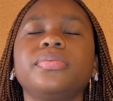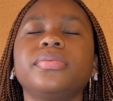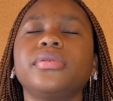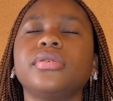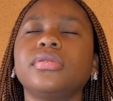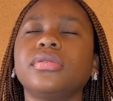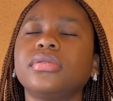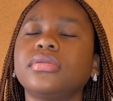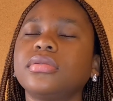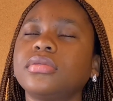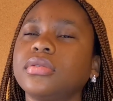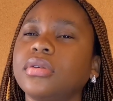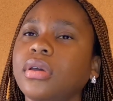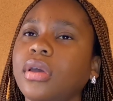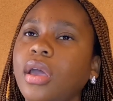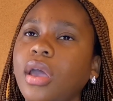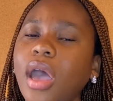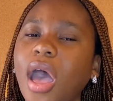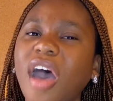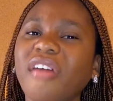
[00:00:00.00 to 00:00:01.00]
please.
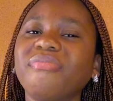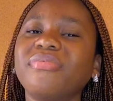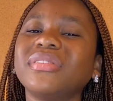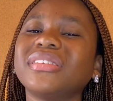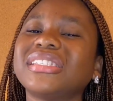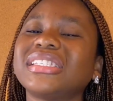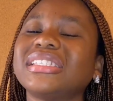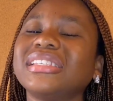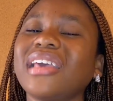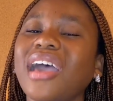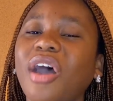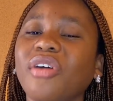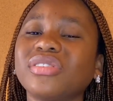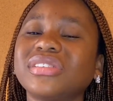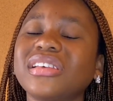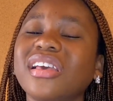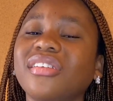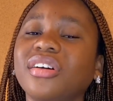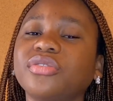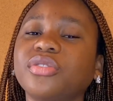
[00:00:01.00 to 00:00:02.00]
I've been seeing, I will
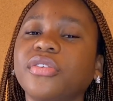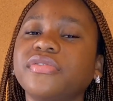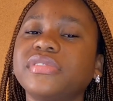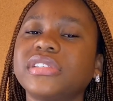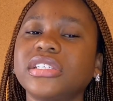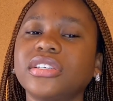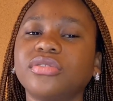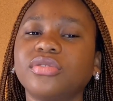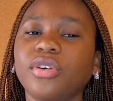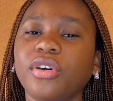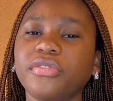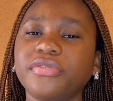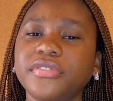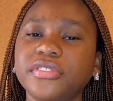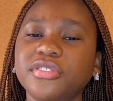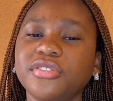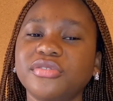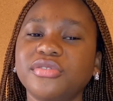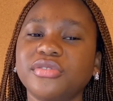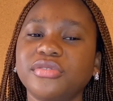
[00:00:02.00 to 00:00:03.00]
see a lot of TikTok
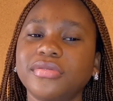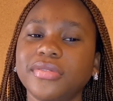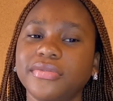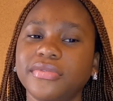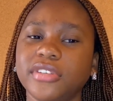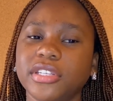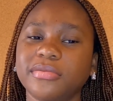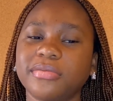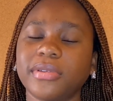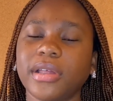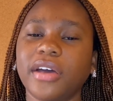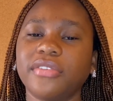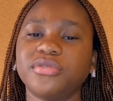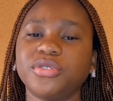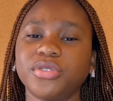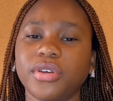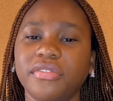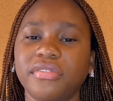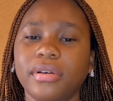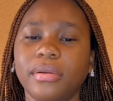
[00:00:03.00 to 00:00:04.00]
videos, YouTube videos, people have
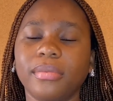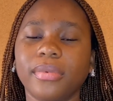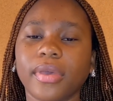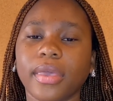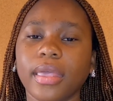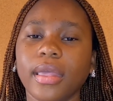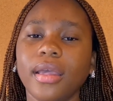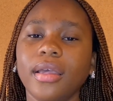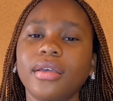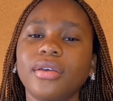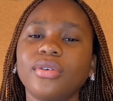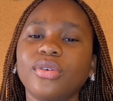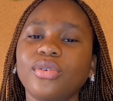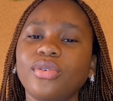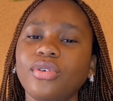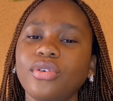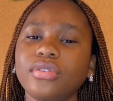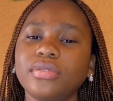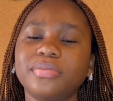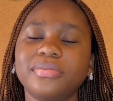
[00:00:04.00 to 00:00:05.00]
traveled. Like,
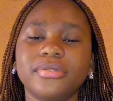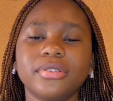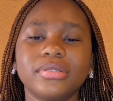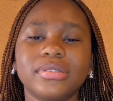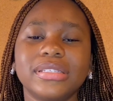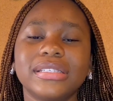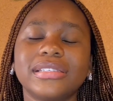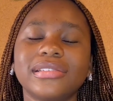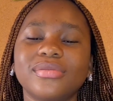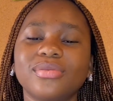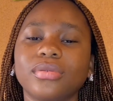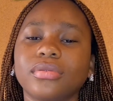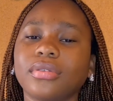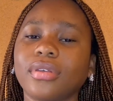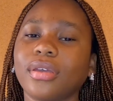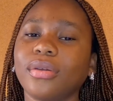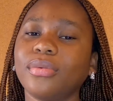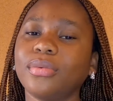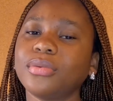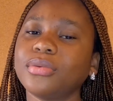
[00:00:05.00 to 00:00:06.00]
God, please, this is what
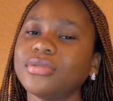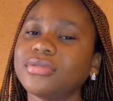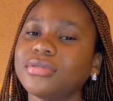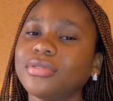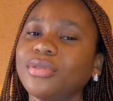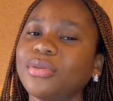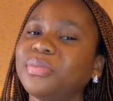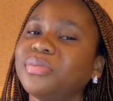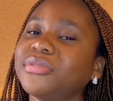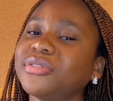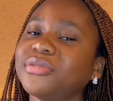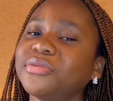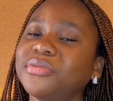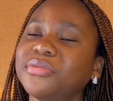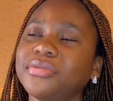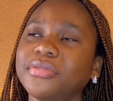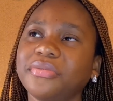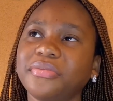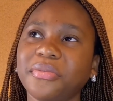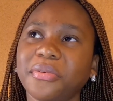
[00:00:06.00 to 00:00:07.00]
I want. God, please
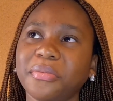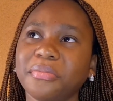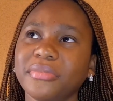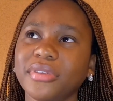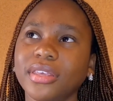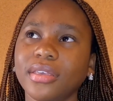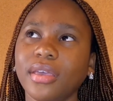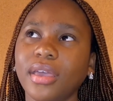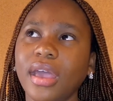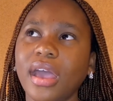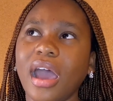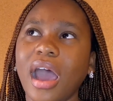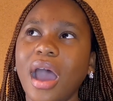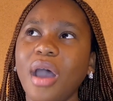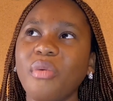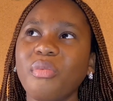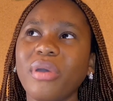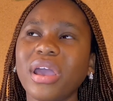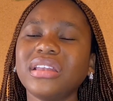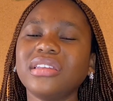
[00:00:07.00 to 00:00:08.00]
do it for me.
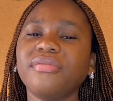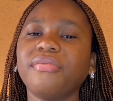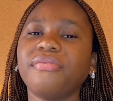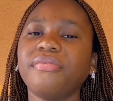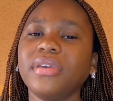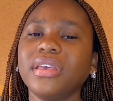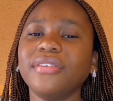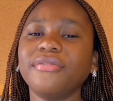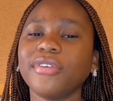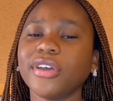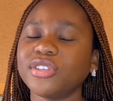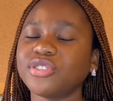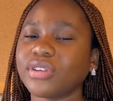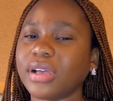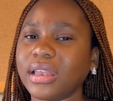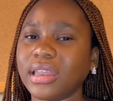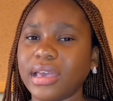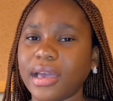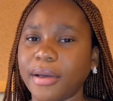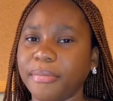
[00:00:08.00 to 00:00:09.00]
And when it
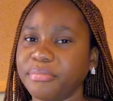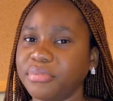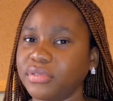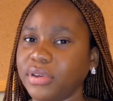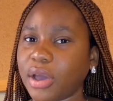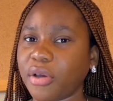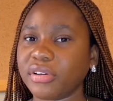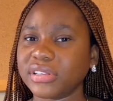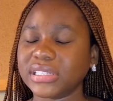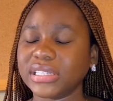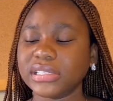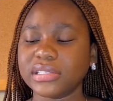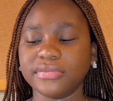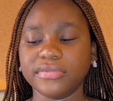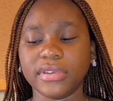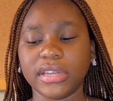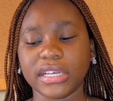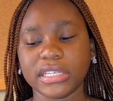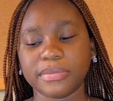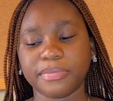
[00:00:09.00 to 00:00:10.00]
eventually happened, I wasn't
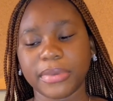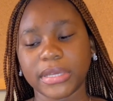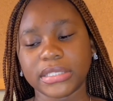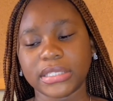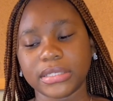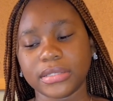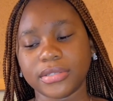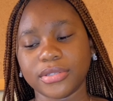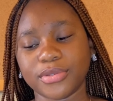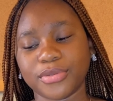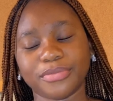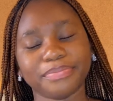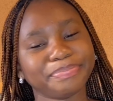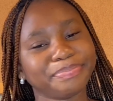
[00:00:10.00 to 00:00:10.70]
even expecting it. So